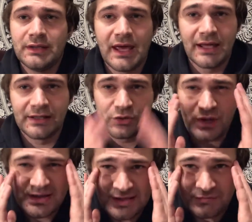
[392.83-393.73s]
And you
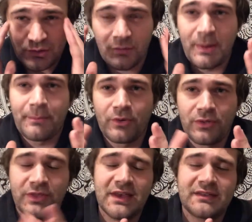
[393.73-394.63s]
guys have to remember,
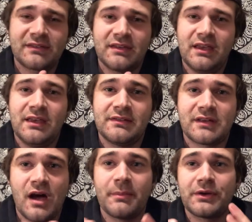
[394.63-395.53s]
this is
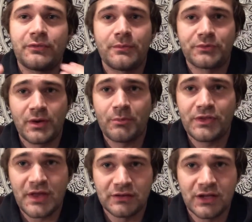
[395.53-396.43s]
coming from someone
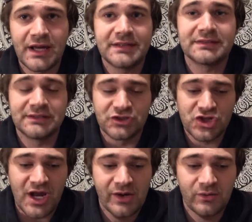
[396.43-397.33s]
that likes the
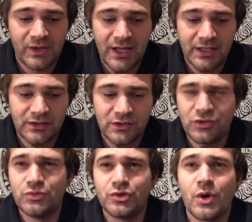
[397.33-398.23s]
channel, and
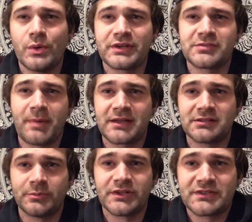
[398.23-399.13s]
you don't expect
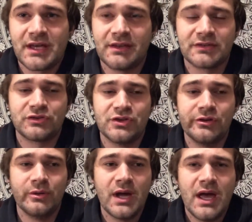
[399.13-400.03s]
someone to say this to
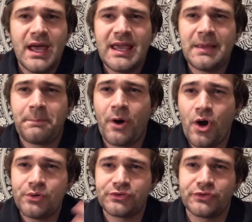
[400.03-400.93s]
you. He
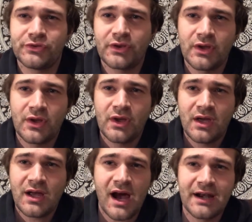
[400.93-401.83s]
posts
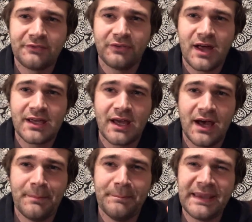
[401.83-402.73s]
kind of like
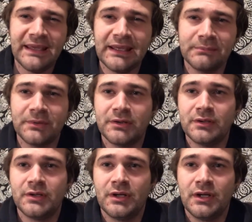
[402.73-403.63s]
a meme,
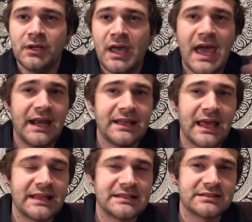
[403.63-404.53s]
and it
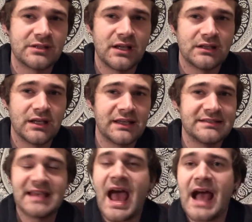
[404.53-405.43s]
is
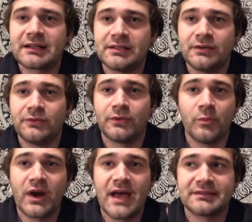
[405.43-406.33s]
exact from
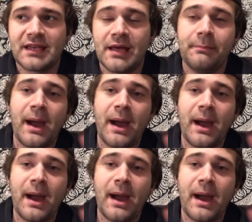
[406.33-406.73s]
what I said.